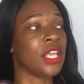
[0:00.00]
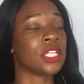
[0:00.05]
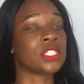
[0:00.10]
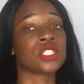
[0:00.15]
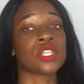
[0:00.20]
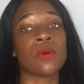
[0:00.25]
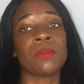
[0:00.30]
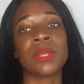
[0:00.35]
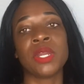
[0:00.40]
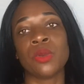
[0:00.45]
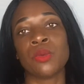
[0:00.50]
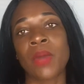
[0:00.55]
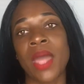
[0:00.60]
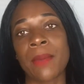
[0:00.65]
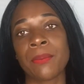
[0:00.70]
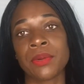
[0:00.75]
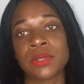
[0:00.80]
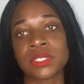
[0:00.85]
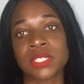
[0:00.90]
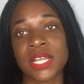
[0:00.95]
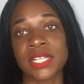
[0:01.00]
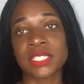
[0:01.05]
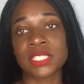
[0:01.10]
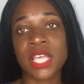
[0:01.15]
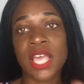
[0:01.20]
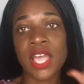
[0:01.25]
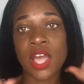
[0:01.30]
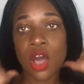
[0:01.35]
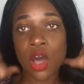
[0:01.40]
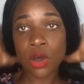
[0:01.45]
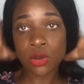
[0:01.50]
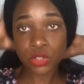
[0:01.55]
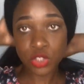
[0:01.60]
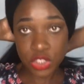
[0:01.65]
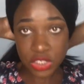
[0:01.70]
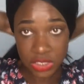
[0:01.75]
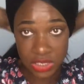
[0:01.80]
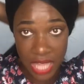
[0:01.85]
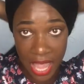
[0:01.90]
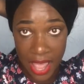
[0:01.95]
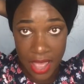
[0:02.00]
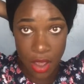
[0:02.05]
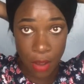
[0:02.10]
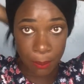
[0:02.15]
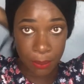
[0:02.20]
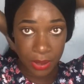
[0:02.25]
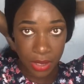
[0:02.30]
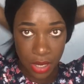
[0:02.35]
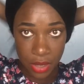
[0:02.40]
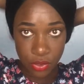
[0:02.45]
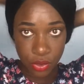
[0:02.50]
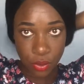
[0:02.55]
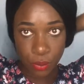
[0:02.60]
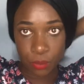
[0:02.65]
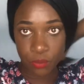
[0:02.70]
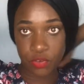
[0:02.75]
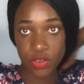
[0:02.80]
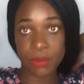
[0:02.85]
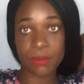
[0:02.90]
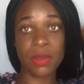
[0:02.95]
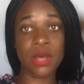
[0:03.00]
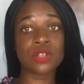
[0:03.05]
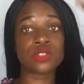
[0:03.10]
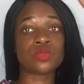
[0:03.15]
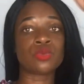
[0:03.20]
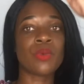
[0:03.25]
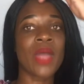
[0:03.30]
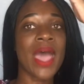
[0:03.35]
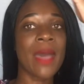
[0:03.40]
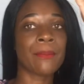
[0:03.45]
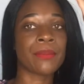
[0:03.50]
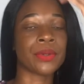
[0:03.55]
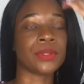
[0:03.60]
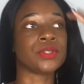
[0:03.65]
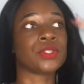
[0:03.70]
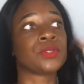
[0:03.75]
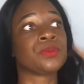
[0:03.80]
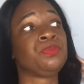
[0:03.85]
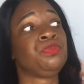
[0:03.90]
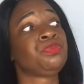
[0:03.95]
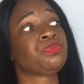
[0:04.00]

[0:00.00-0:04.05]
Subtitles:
It's so many rappers that say, oh, she's not helping other females rappers.